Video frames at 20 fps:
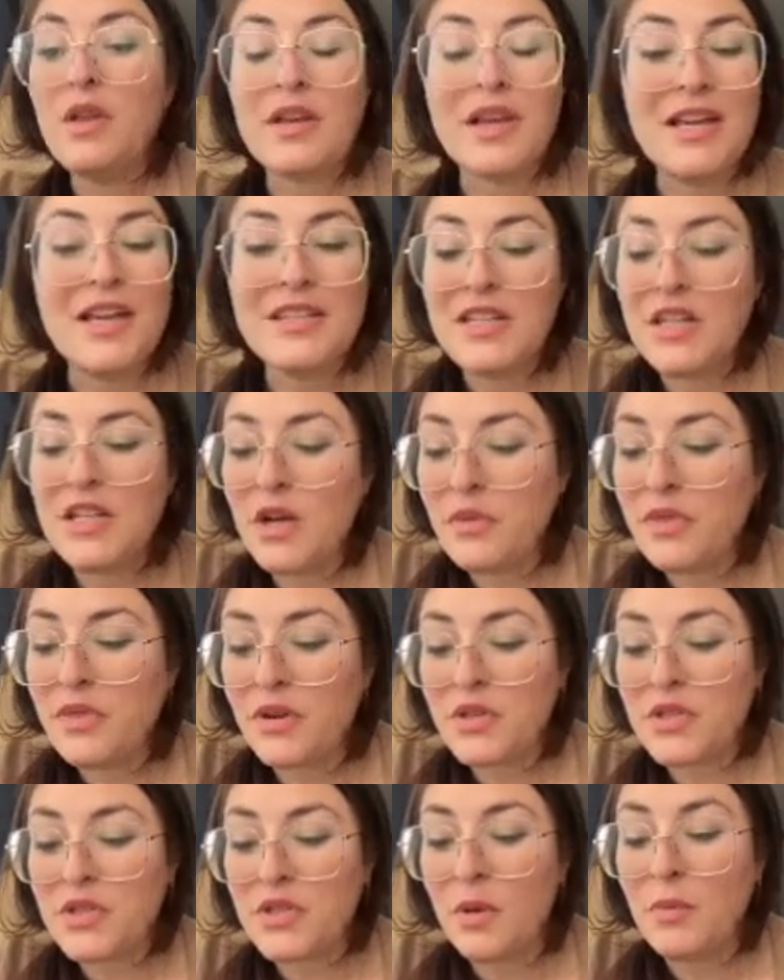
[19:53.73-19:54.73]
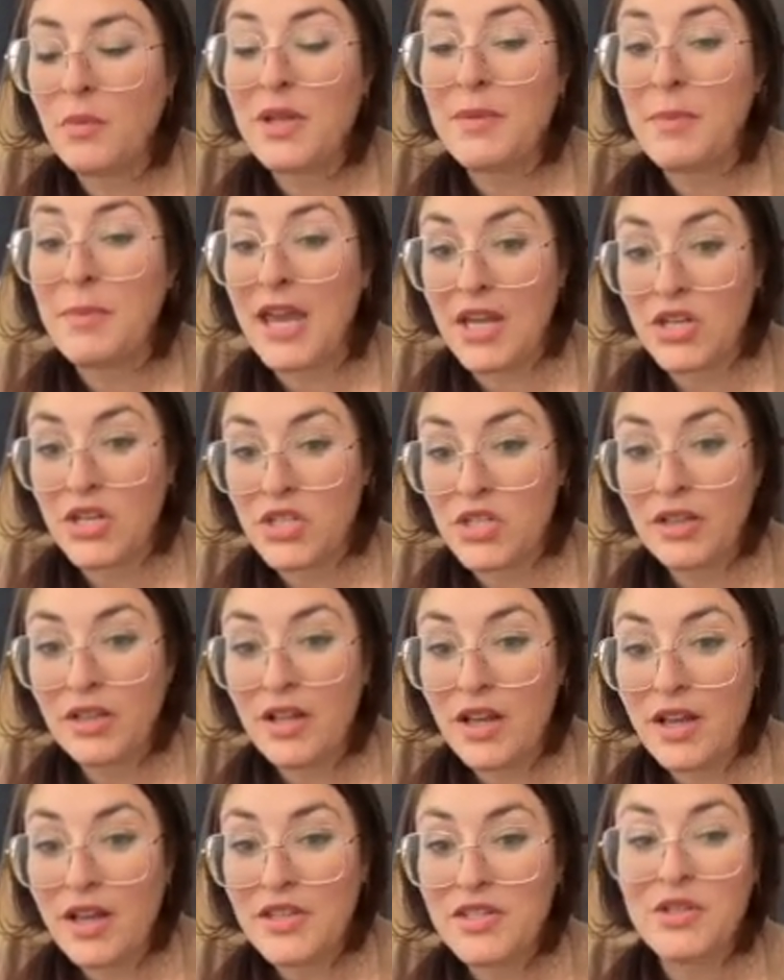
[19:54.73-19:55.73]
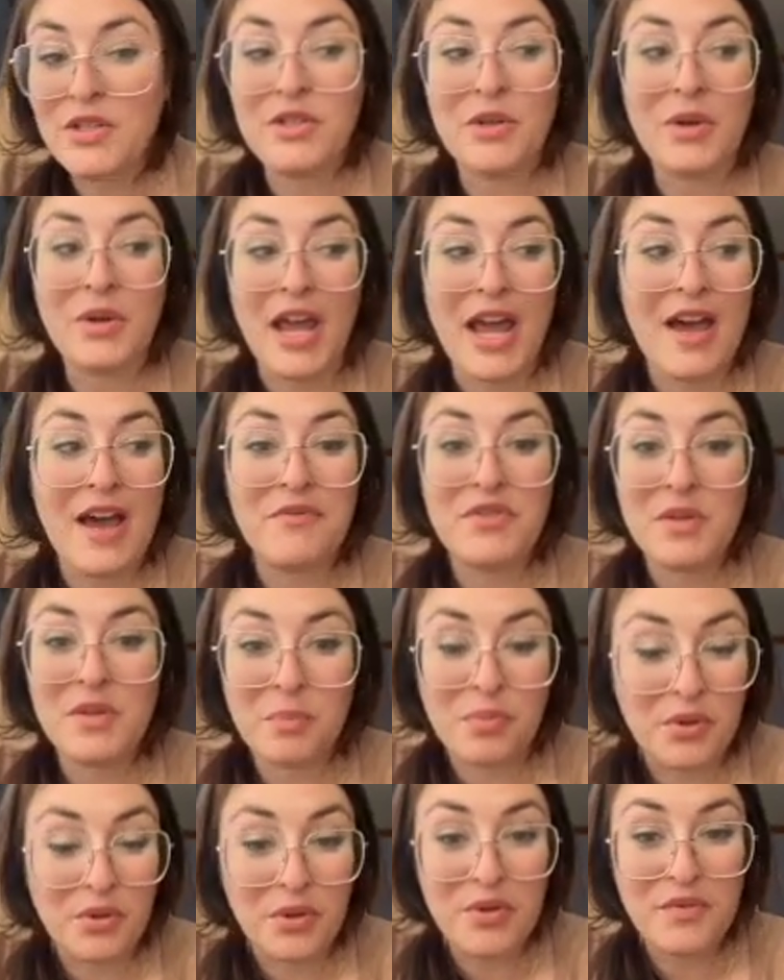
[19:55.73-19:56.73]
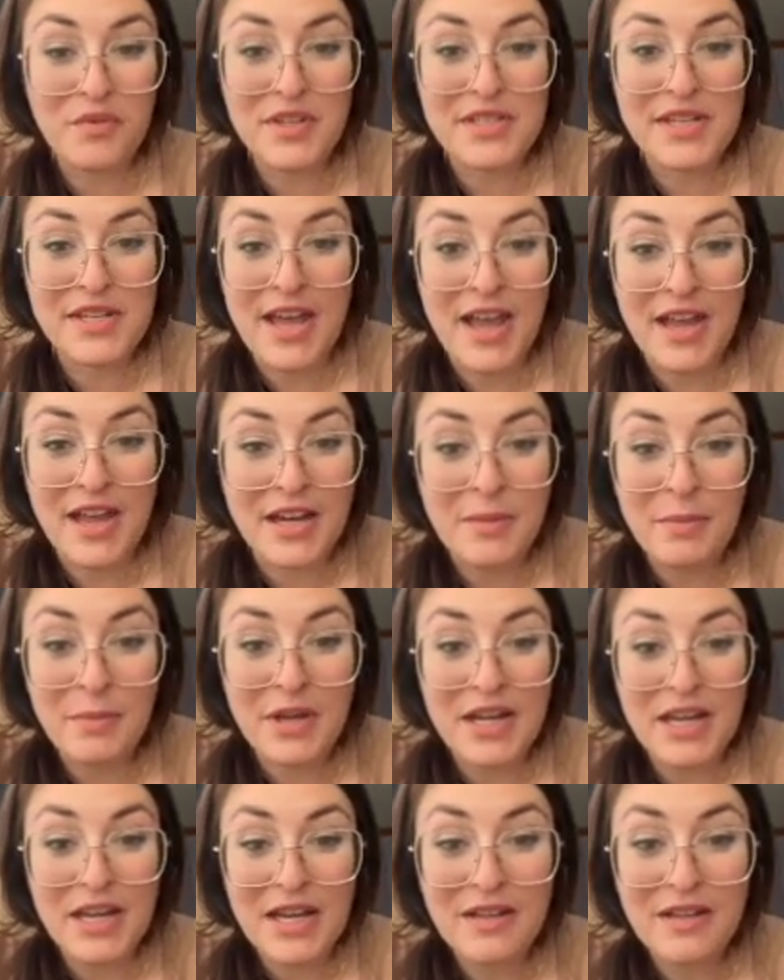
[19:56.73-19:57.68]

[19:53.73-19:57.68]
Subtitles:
because there's so many patient laws, you don't have to prove it to anybody.